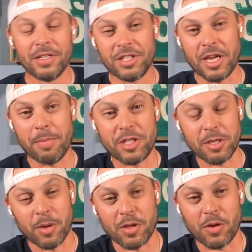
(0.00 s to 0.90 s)

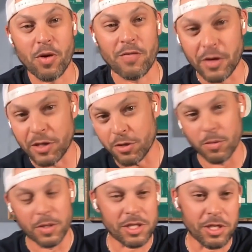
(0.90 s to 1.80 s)
Championship on the Korn Ferry Tour,
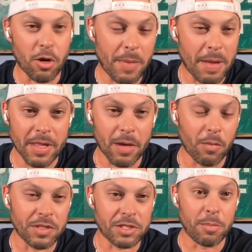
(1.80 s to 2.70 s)
which, you know, maybe that
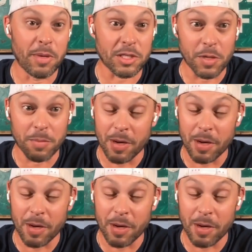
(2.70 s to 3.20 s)
wasn't your best week,